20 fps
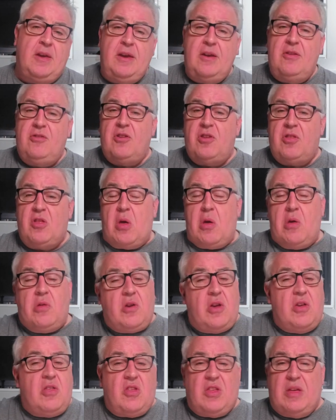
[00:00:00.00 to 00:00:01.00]
You just
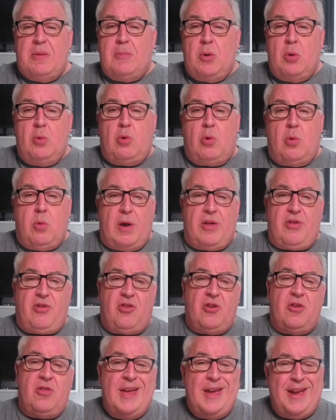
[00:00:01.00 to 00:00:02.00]
ask it simple
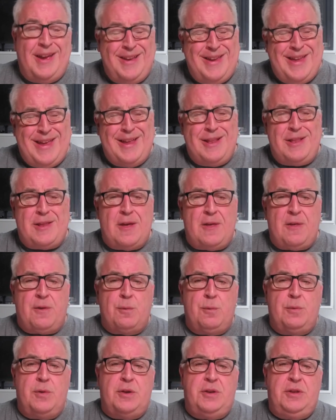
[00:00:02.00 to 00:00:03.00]
questions and it does
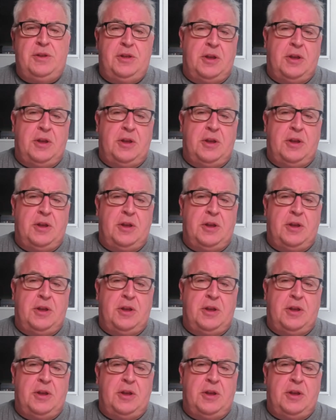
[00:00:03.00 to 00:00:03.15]
all the